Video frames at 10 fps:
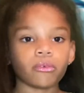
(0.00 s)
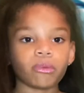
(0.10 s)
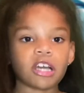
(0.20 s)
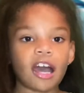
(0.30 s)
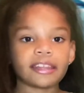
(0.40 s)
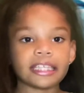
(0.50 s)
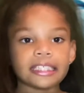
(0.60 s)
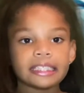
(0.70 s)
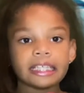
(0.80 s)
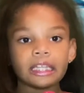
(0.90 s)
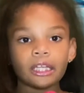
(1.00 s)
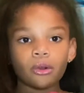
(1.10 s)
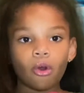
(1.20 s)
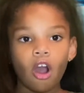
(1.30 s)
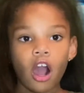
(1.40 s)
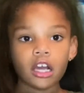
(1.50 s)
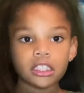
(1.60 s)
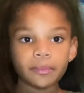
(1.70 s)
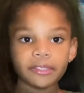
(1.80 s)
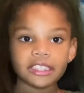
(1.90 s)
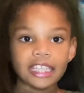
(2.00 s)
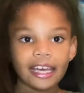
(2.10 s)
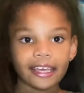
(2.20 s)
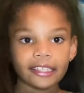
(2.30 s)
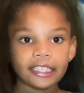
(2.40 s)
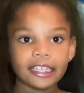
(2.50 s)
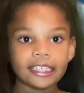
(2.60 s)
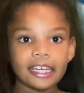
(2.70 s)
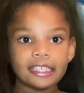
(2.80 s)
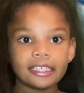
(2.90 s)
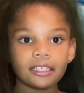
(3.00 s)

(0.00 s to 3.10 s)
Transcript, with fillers: got this little octopus that Gilly can lay,